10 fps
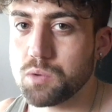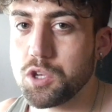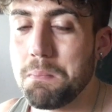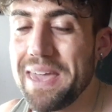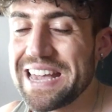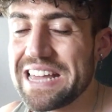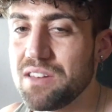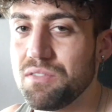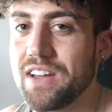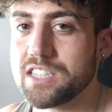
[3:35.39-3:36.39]
When you make an
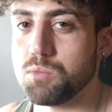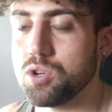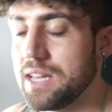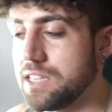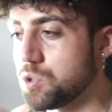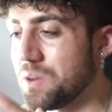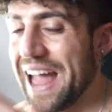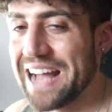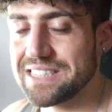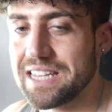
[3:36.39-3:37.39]
investment into an
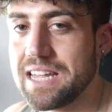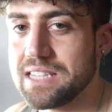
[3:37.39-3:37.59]
asset,